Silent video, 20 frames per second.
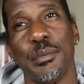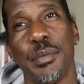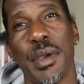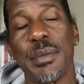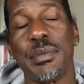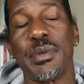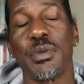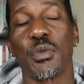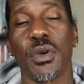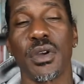
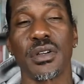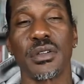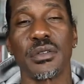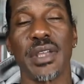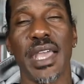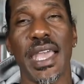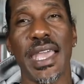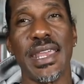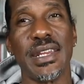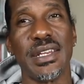Baby
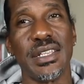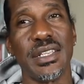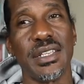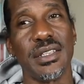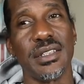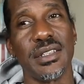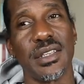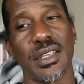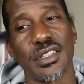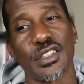Runner, AD,
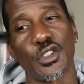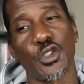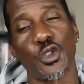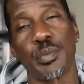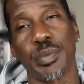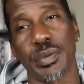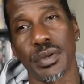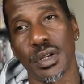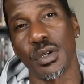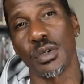and
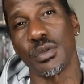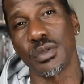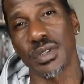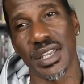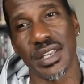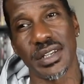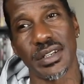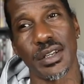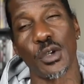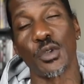Super Loke,
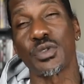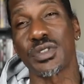and No